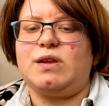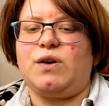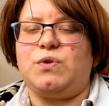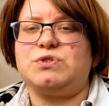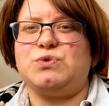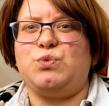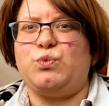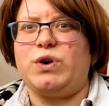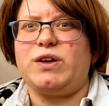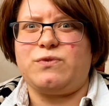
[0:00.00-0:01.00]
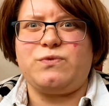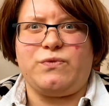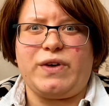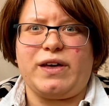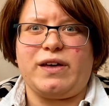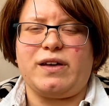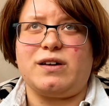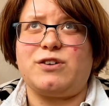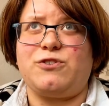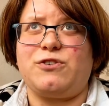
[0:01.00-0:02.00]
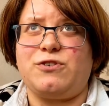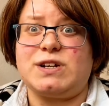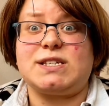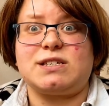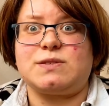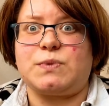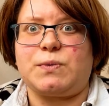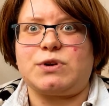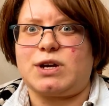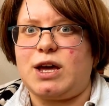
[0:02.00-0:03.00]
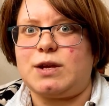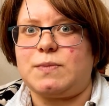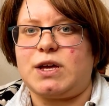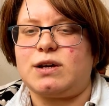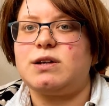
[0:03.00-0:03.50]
Also with the criticism about academia.